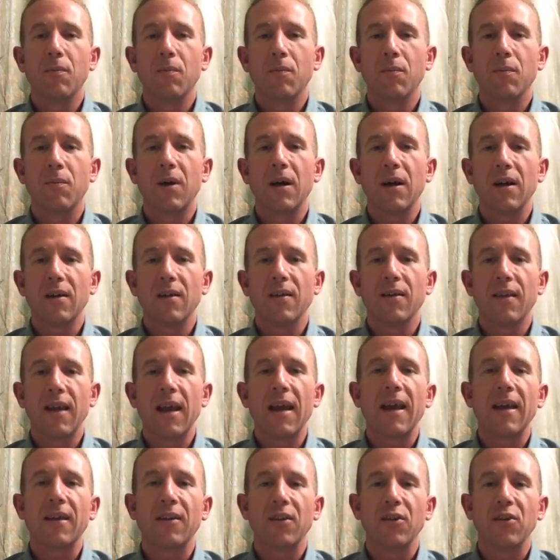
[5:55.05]
but they
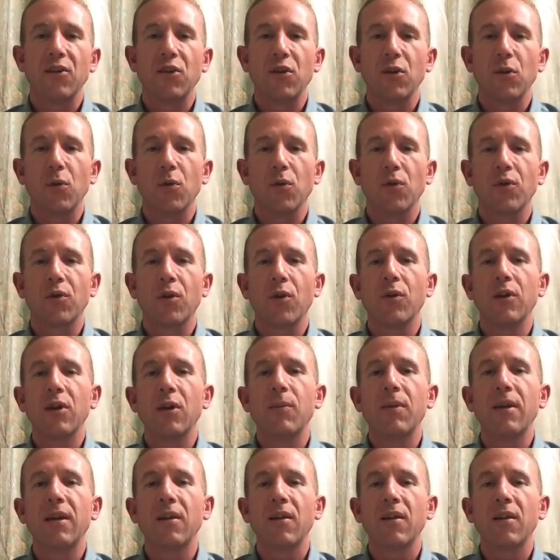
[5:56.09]
get to choose. So you'll be